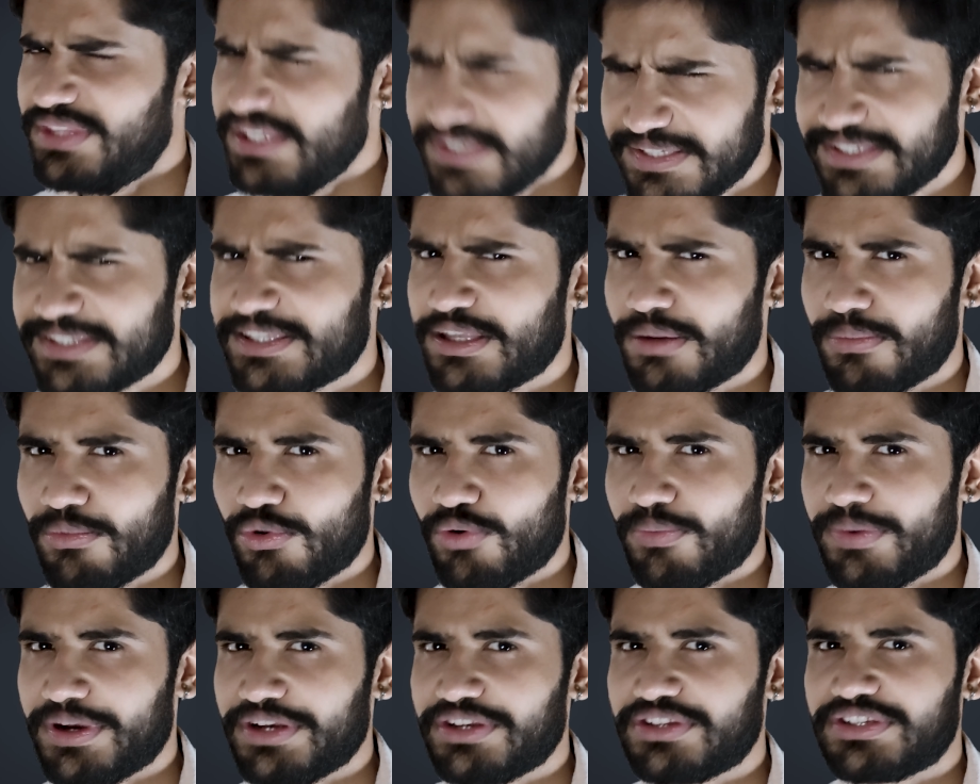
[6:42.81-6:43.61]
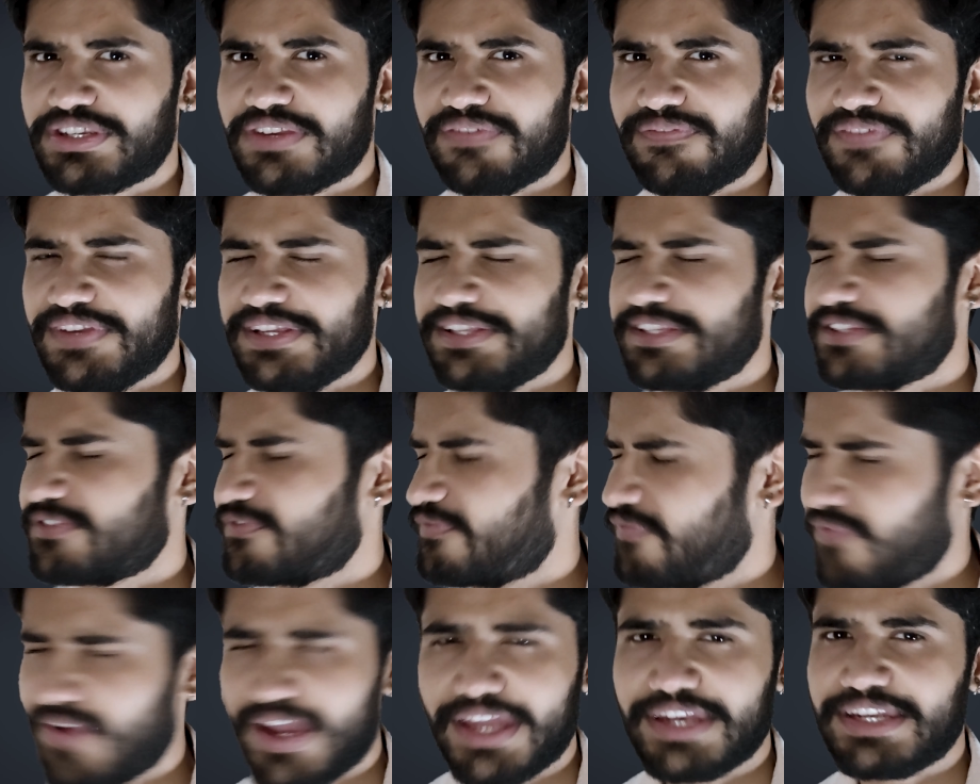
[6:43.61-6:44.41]
This is the moment she
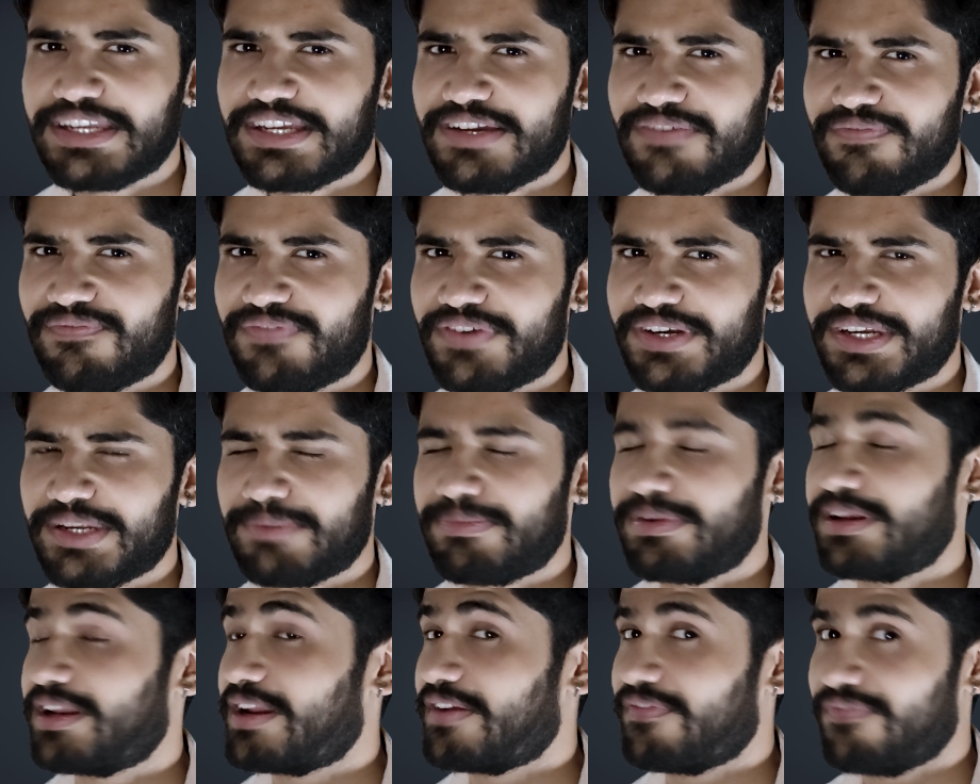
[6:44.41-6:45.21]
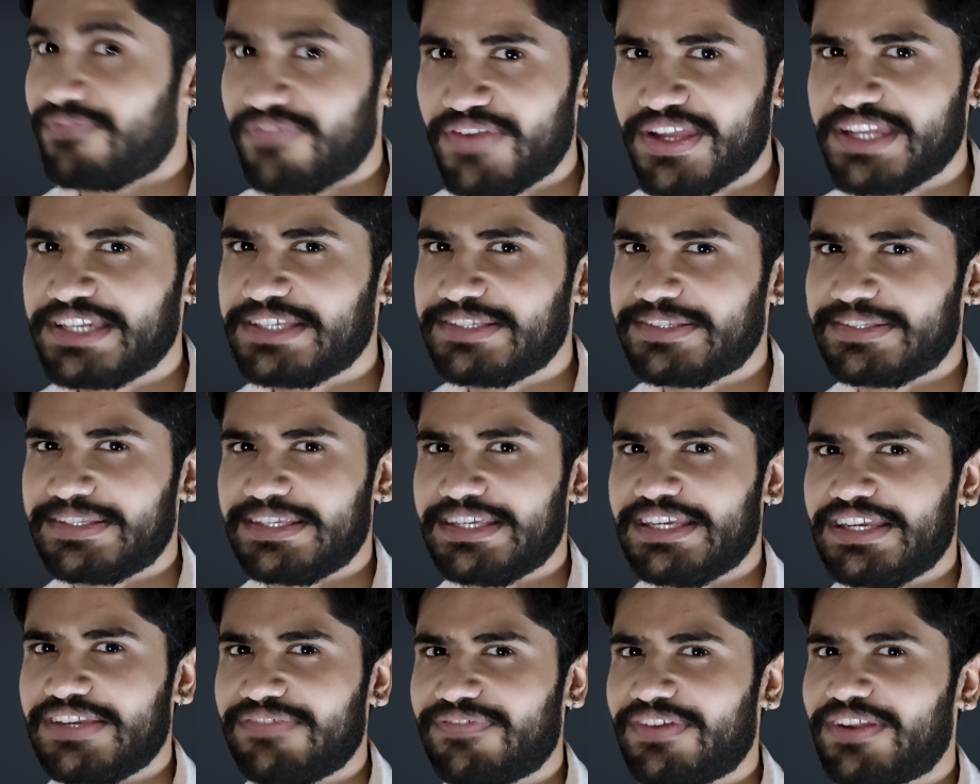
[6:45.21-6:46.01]
feels very comfortable and very
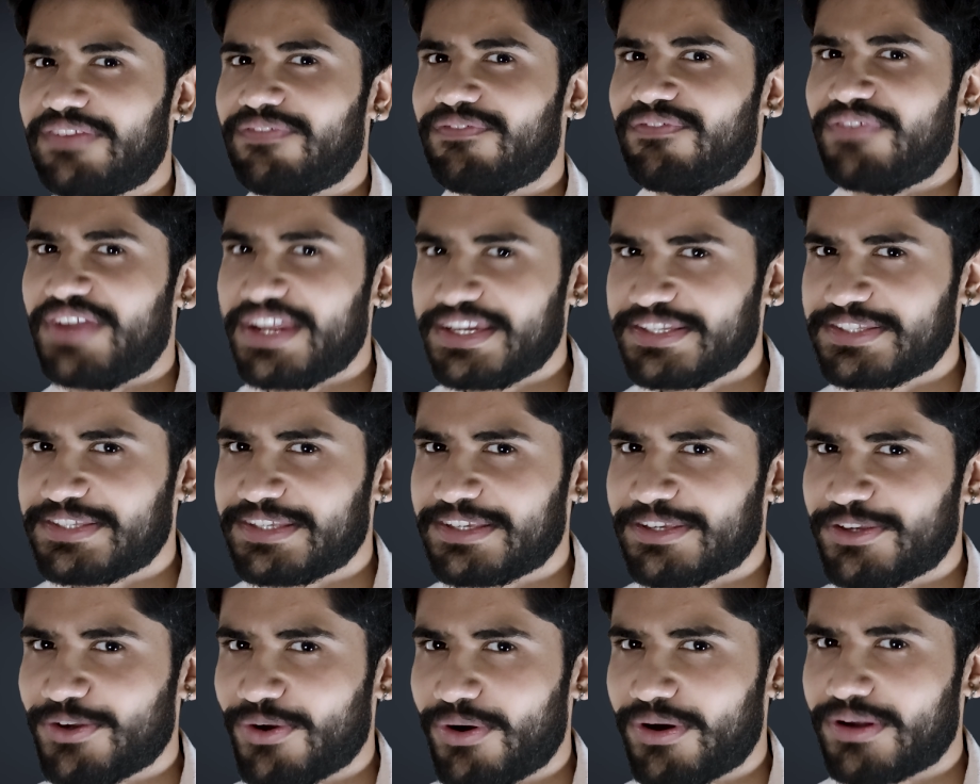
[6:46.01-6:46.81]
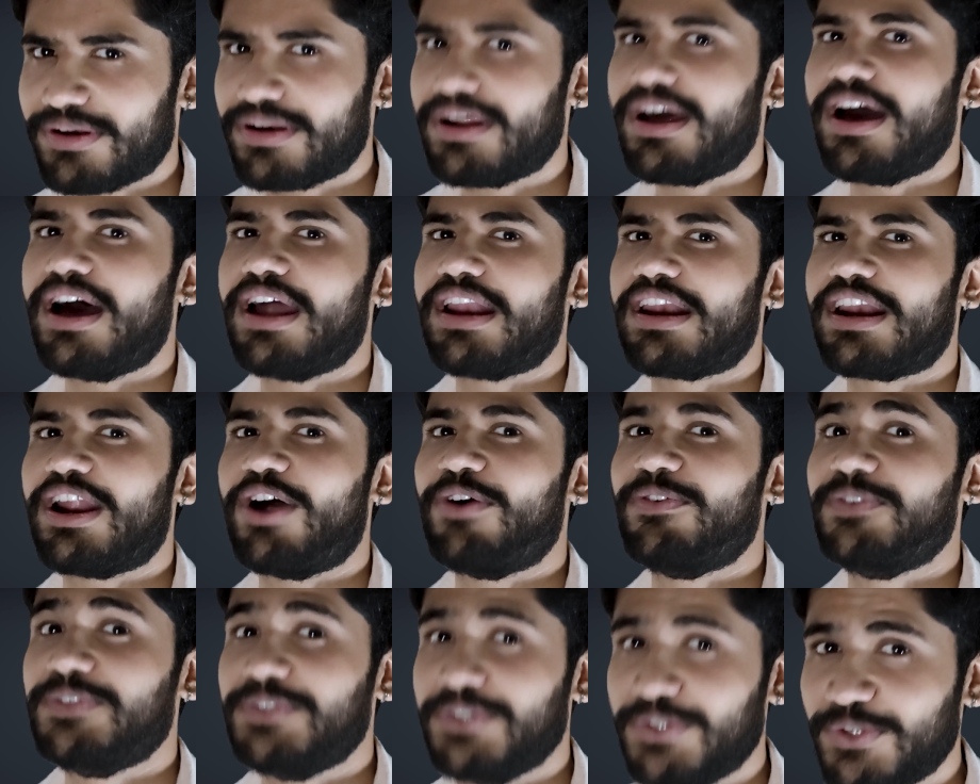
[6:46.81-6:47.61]
safe and very secure
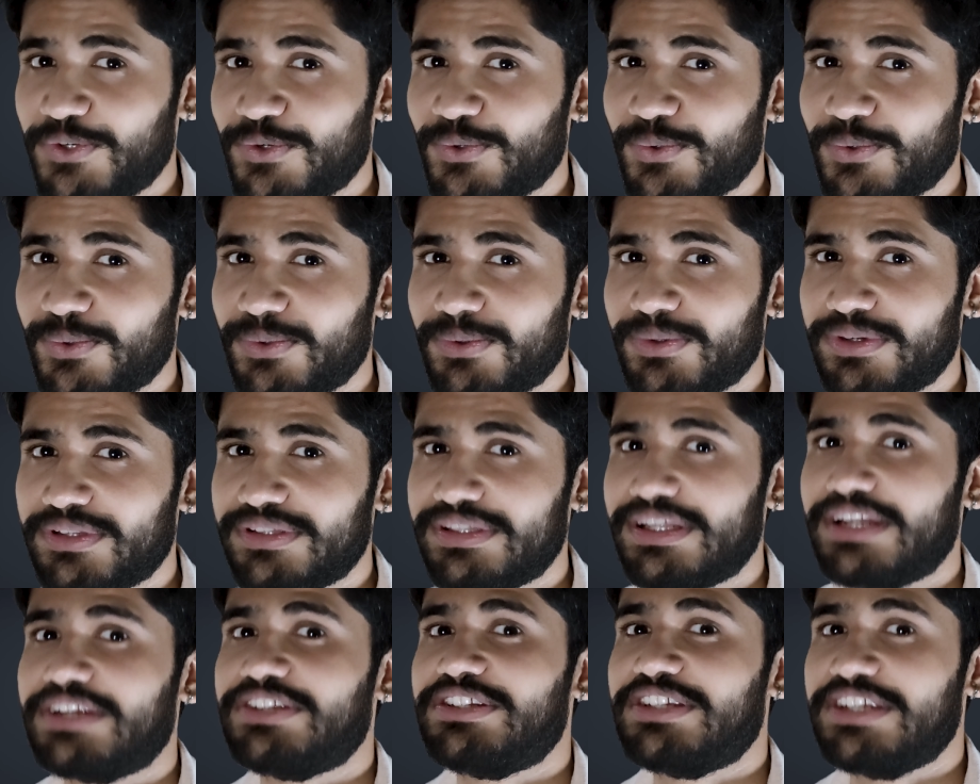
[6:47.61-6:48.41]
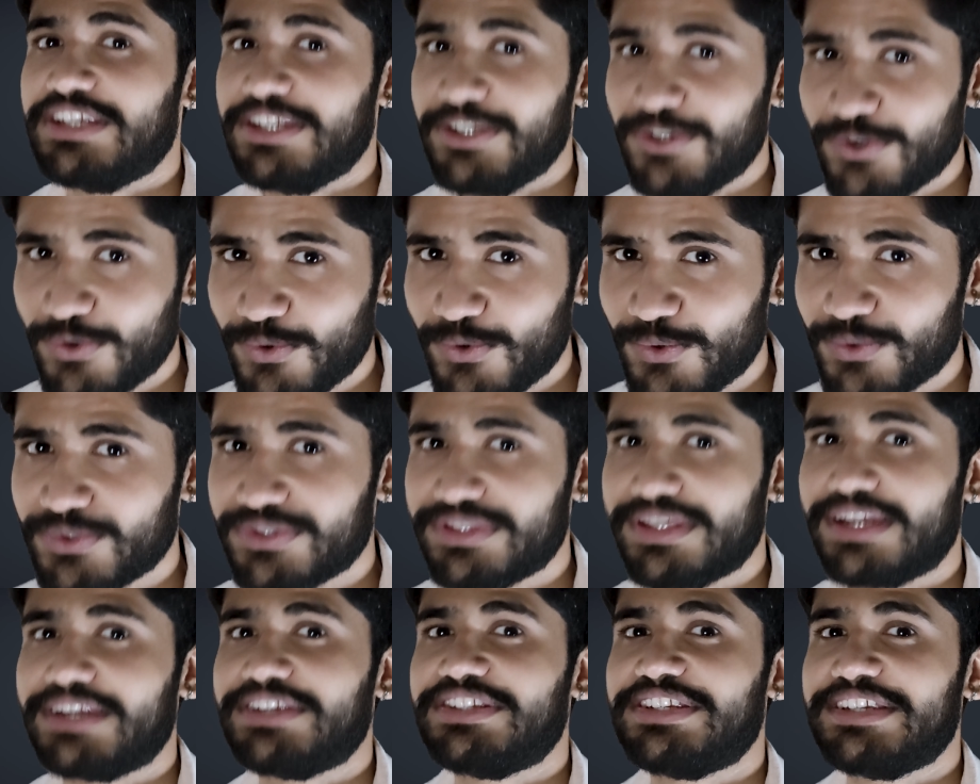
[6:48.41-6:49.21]
around you, that she knows
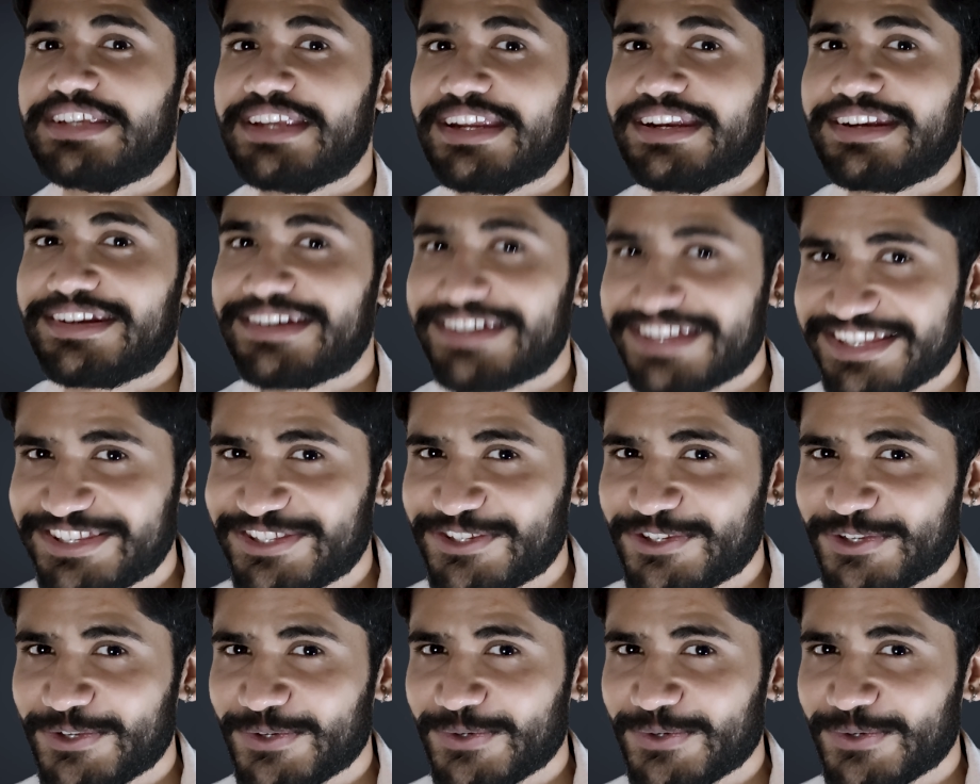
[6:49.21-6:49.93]
that she can trust